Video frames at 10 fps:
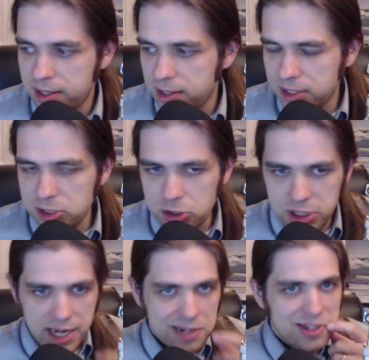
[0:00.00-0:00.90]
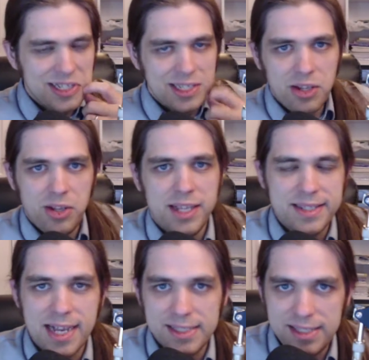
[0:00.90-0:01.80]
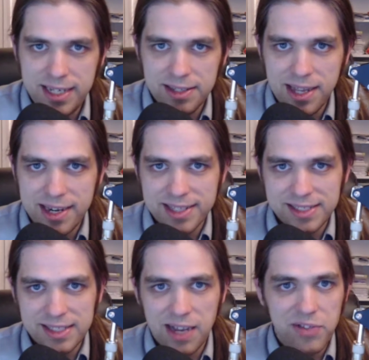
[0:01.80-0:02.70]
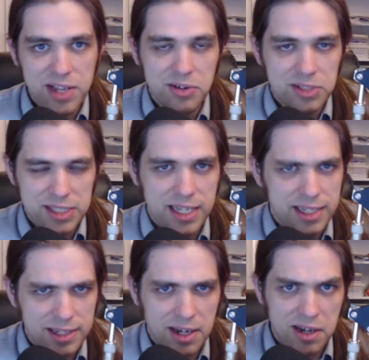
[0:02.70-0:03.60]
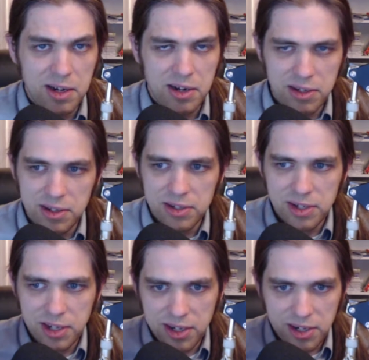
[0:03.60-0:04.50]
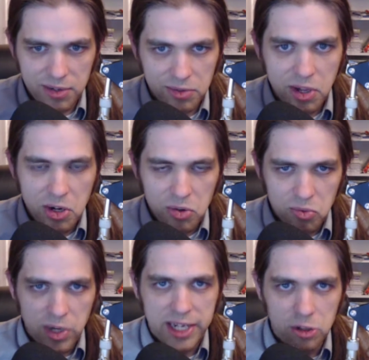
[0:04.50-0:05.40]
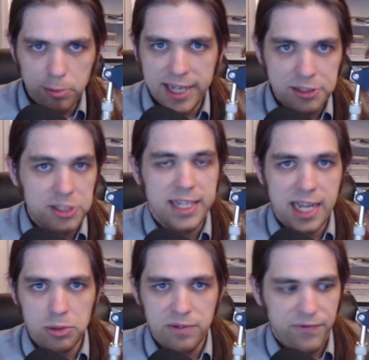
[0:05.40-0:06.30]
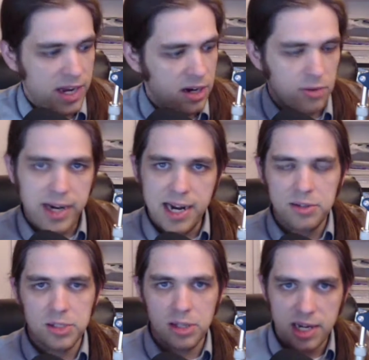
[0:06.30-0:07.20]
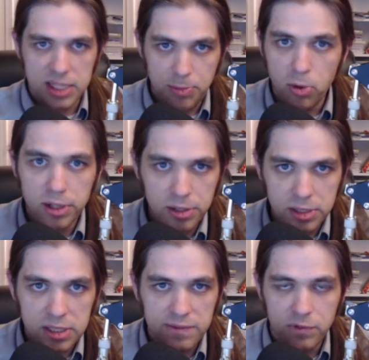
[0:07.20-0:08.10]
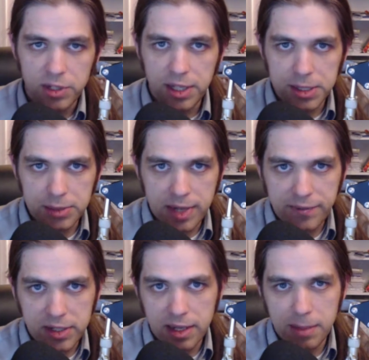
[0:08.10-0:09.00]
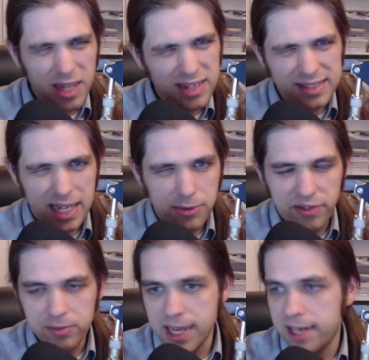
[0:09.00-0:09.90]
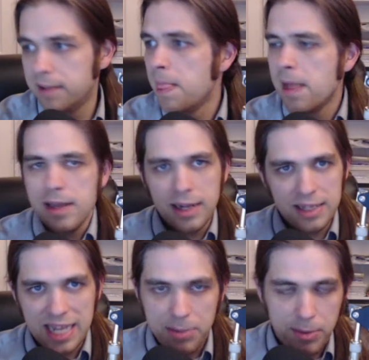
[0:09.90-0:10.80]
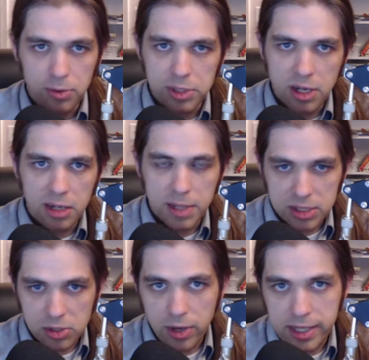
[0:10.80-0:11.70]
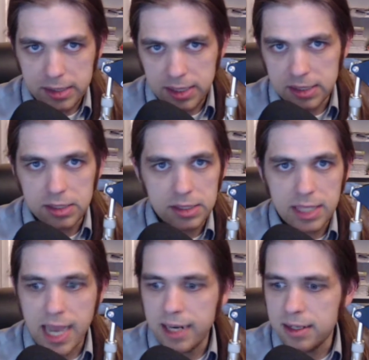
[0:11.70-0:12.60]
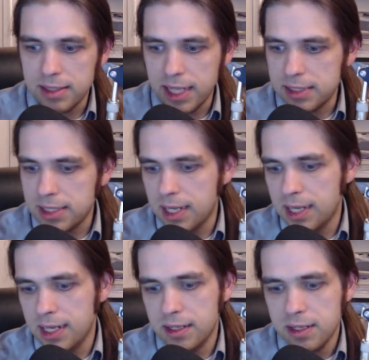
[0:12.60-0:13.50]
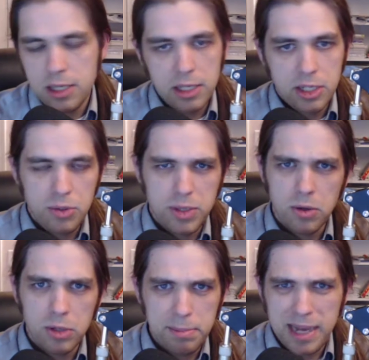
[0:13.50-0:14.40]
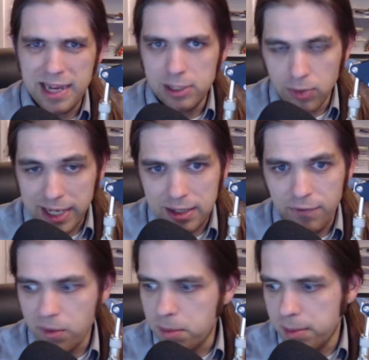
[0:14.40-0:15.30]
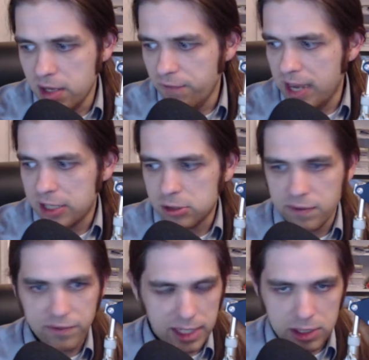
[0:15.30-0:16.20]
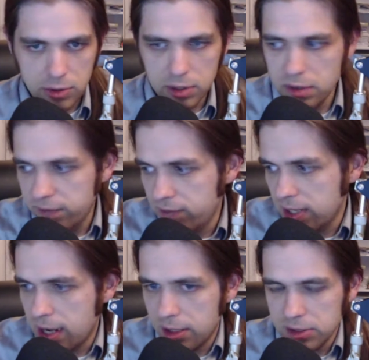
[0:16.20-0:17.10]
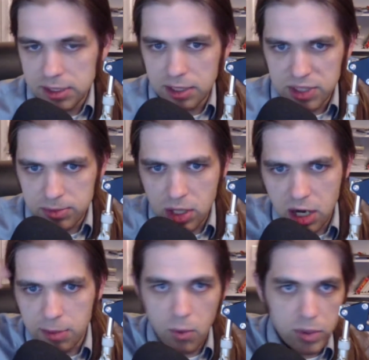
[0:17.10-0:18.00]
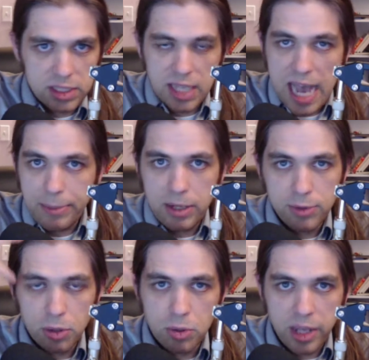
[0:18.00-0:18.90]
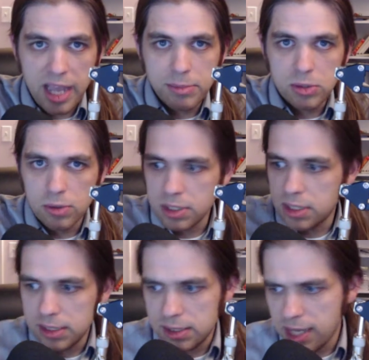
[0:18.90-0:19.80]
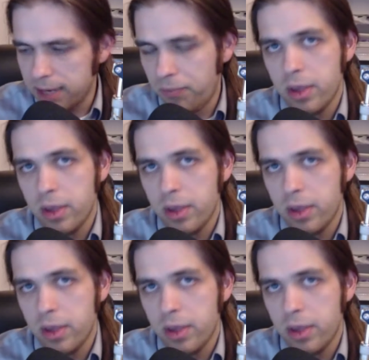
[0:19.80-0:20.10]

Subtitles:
this channel is not seeing a lot of the stuff that you're seeing in regular Magic the Gathering fare. Right now, there's a lot of spoilers for Guilds of Ravnica. I'm kind of staying away from that. A lot of people were talking about this crazy set that you can only buy directly from the manufacturer for like $250, and there was some talk about what's happening with local game stores in this set.